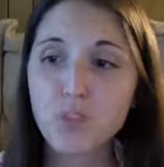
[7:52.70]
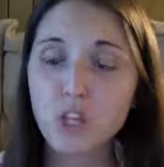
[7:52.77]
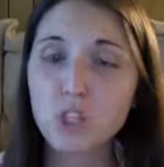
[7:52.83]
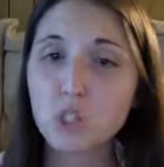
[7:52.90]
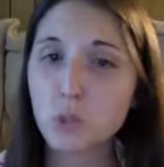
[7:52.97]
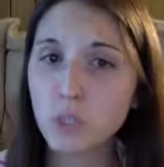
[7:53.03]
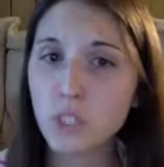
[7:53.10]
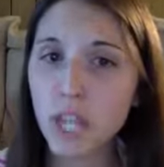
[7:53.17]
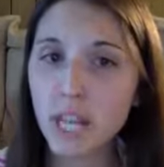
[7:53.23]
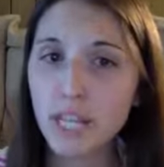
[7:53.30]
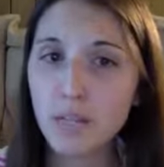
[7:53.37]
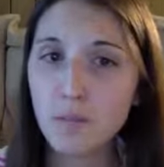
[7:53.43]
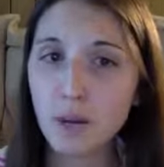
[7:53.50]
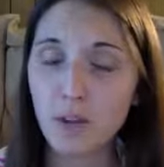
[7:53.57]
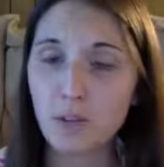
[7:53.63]
to a
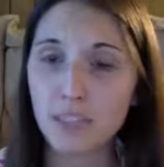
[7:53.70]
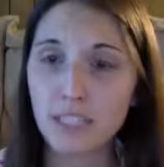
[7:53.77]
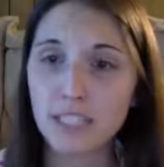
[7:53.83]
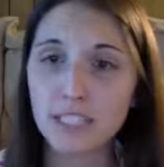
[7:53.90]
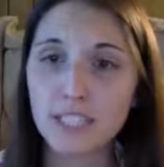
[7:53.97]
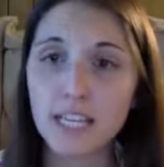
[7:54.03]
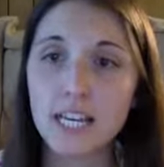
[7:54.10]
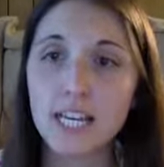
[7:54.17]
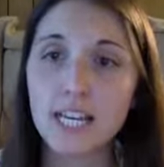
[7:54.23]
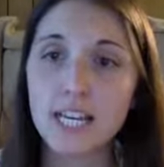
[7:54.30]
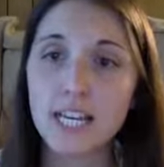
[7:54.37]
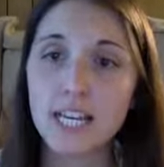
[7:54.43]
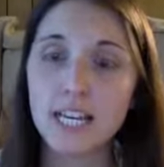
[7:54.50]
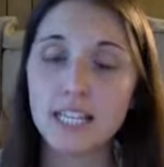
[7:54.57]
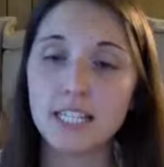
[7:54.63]
client about this,
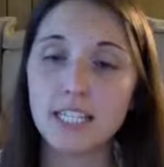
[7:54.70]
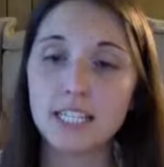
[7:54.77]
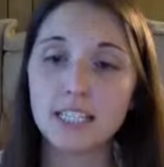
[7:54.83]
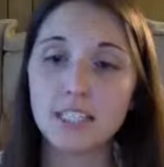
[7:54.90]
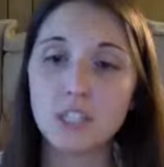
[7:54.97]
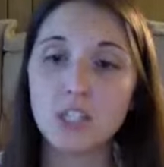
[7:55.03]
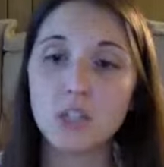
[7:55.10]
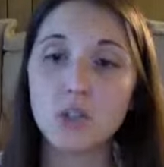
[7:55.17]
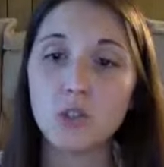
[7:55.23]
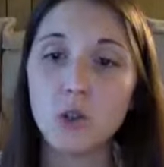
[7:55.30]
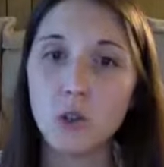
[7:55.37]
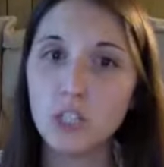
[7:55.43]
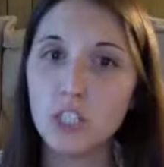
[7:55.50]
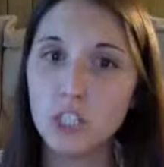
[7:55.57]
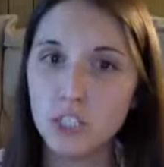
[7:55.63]
is
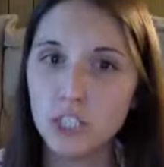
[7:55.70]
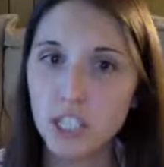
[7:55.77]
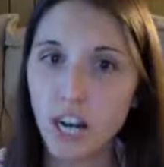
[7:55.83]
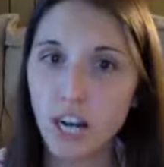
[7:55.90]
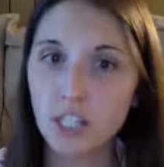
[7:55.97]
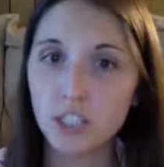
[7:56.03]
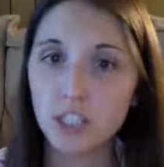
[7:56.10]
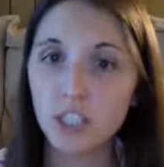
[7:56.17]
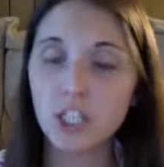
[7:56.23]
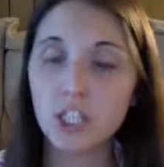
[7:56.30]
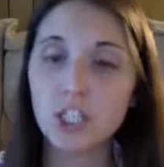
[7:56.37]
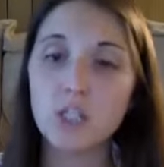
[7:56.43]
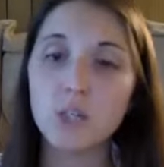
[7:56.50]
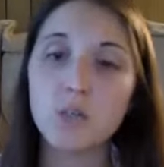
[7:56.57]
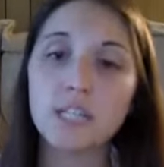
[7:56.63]
go to your doctor
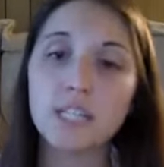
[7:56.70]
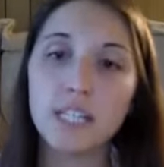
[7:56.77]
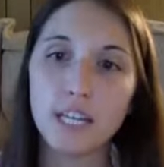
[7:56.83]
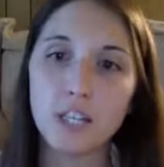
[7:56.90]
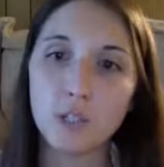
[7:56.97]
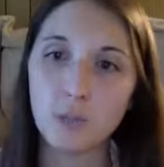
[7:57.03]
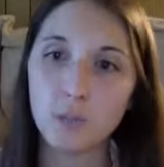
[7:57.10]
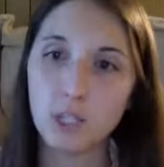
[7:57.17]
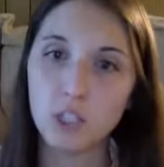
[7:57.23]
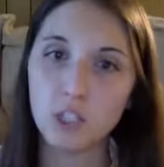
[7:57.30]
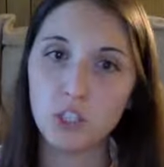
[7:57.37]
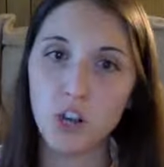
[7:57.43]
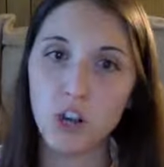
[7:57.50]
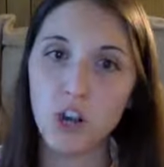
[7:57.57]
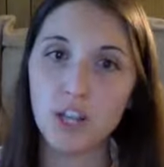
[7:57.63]
and you can get your blood
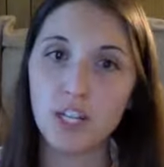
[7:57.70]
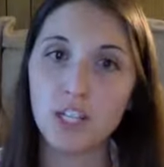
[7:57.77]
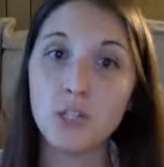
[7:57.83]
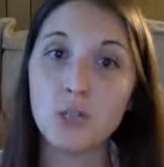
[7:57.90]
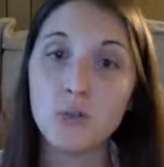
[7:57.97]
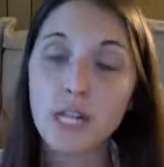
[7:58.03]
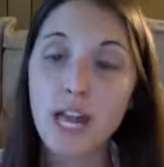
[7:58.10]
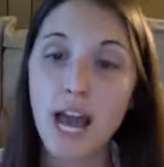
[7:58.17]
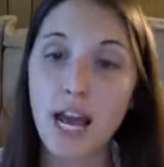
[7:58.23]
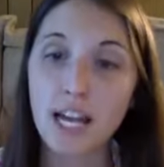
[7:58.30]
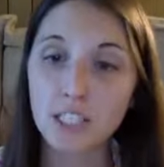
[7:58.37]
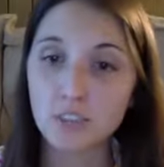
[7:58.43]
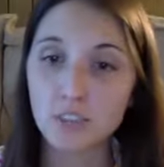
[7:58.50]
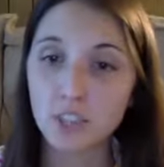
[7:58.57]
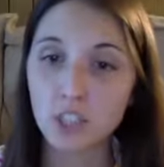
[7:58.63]
drawn and you can
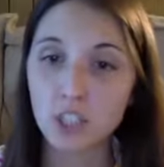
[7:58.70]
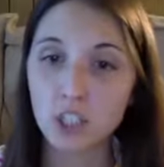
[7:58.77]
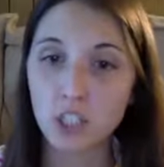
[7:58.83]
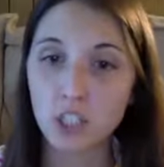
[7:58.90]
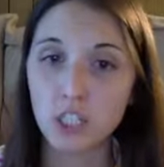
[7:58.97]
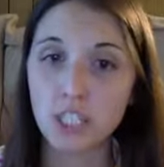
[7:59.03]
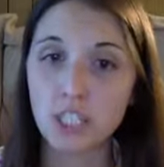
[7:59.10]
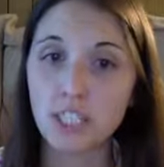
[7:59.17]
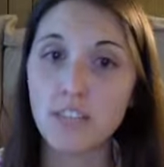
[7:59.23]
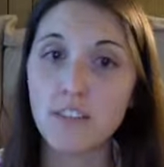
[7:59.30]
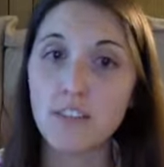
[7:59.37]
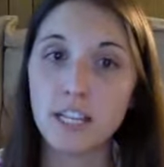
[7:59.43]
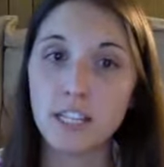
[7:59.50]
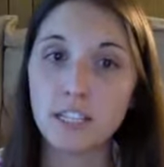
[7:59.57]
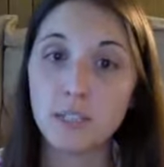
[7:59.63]
ask for certain
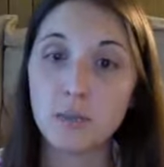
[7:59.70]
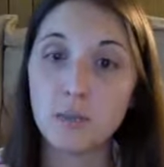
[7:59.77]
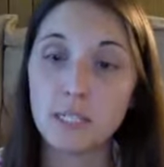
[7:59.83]
things to be